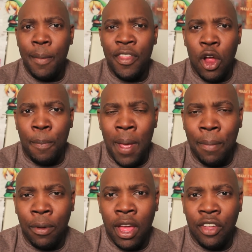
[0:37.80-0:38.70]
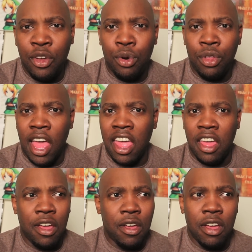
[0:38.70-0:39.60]
But there were people there that were
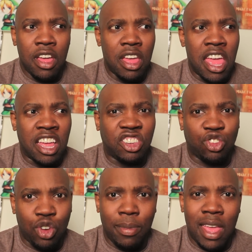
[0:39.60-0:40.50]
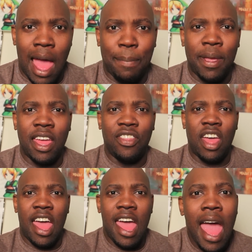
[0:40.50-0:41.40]
like extremely happy, and
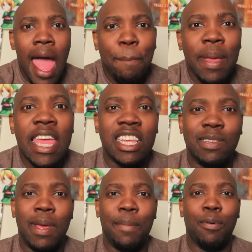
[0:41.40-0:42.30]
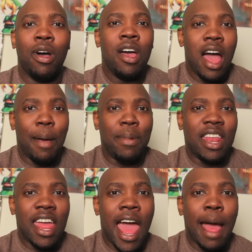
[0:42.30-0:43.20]
the happiest people, I mean
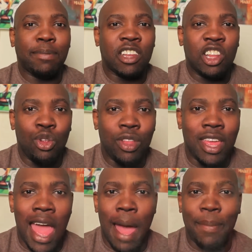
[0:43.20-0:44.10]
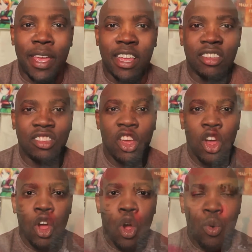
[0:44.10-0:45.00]
absolutely happiest,
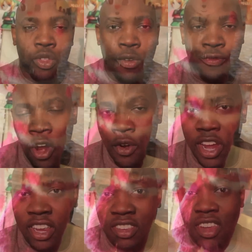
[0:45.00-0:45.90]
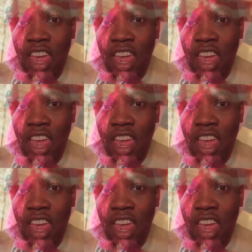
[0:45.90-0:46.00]
were the furries.